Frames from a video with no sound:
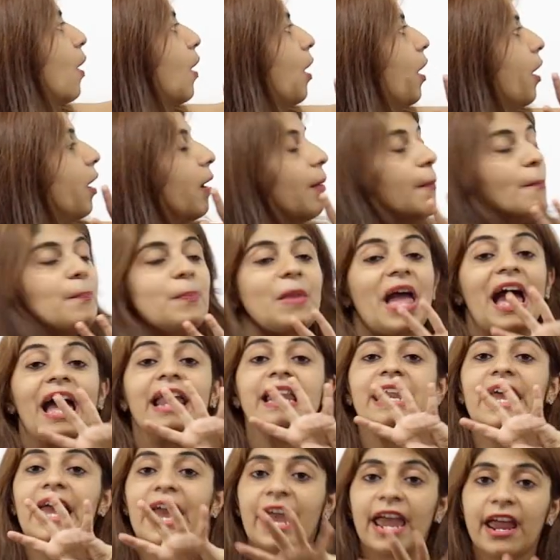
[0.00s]

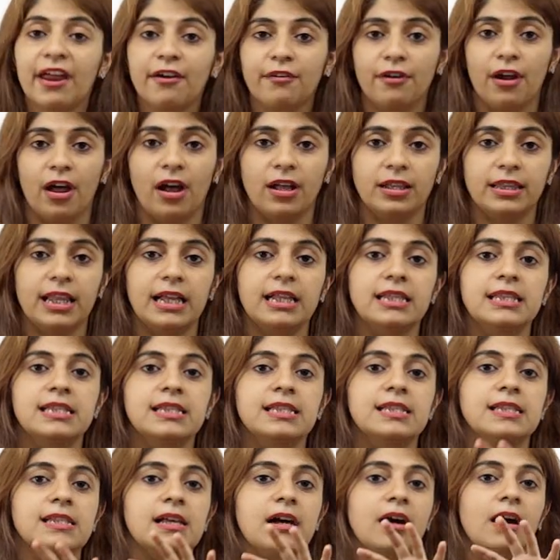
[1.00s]
an area
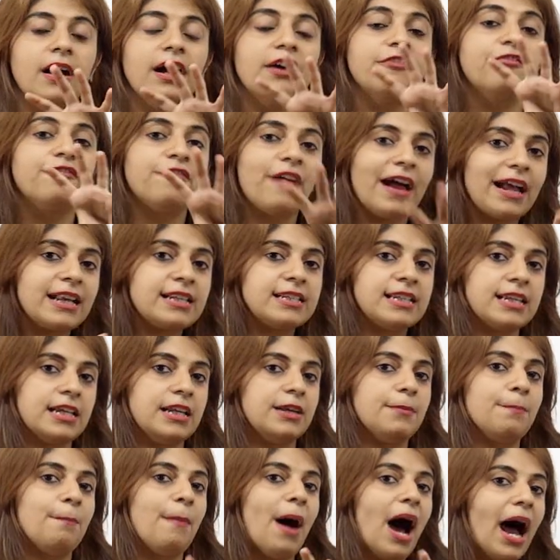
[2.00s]
that's
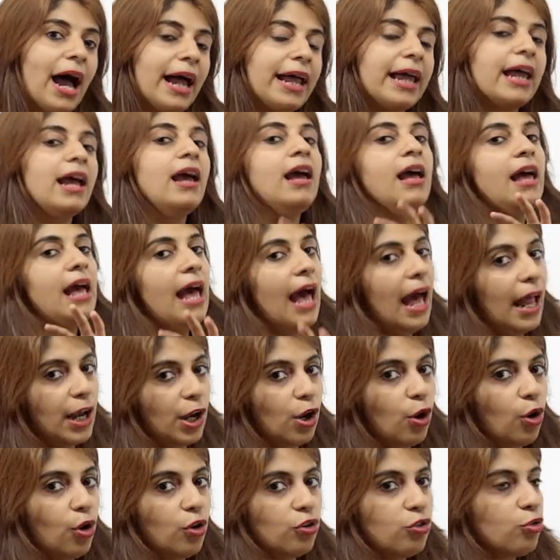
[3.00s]
affected by
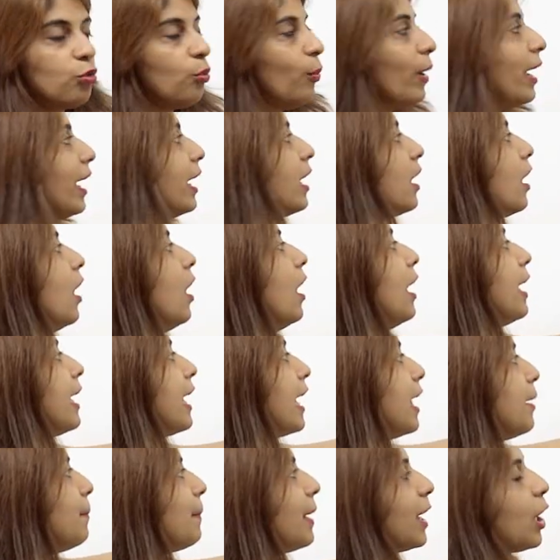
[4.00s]
an earthquake
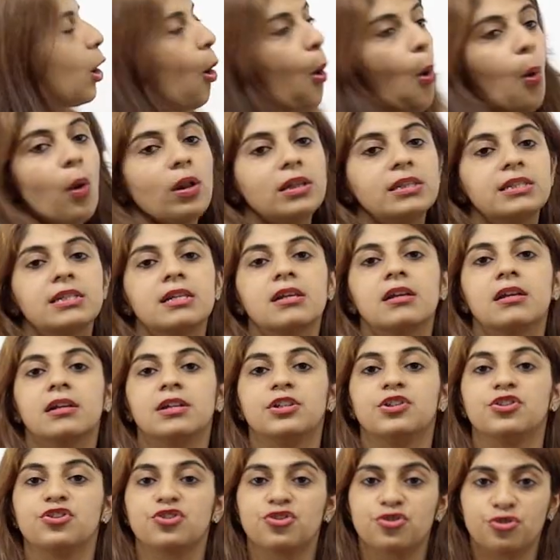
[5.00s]
can be called
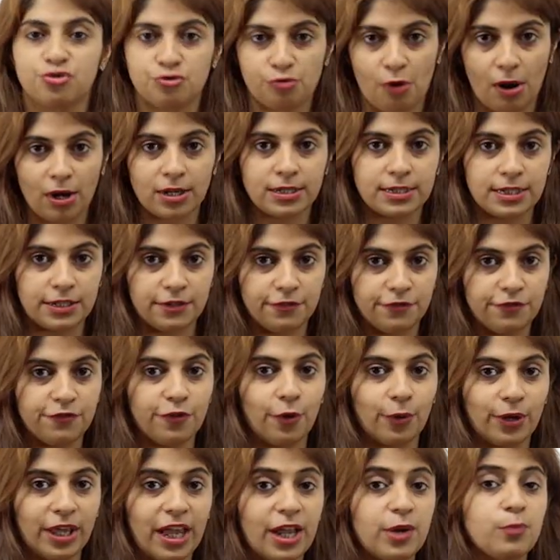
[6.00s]
destructive.
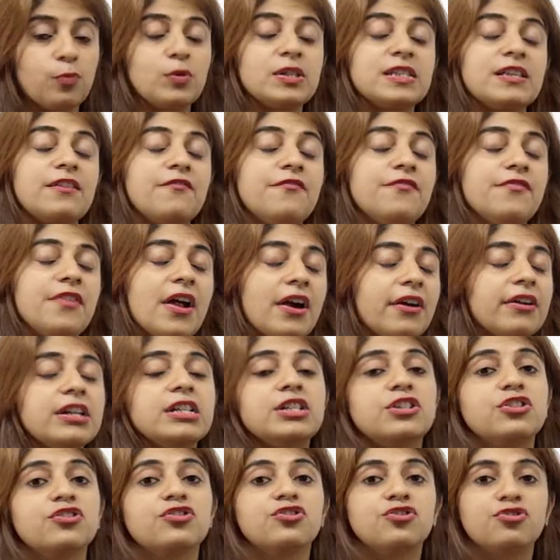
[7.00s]
Okay, it was a
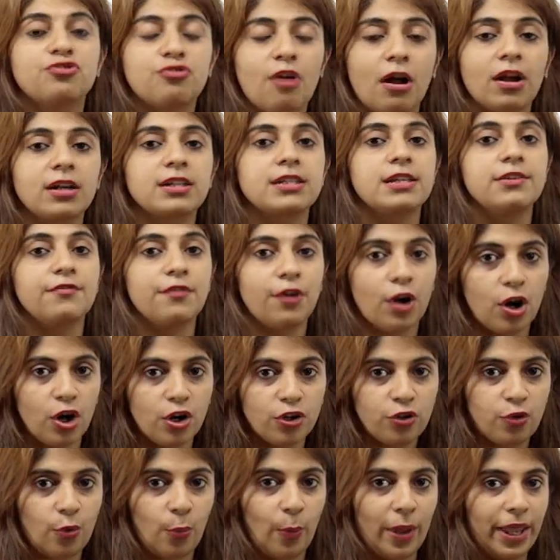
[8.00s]
very destructive
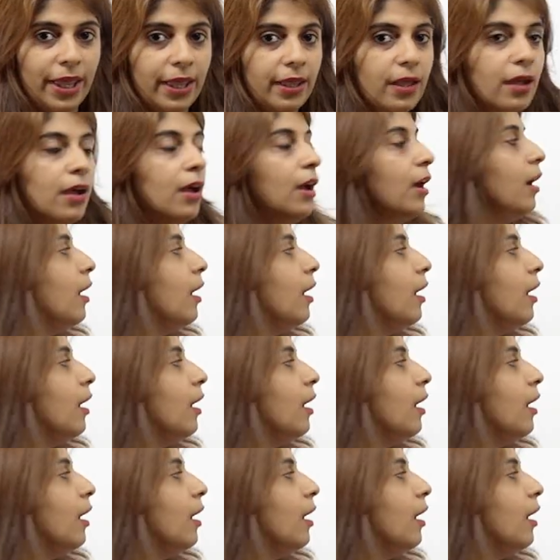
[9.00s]
earthquake.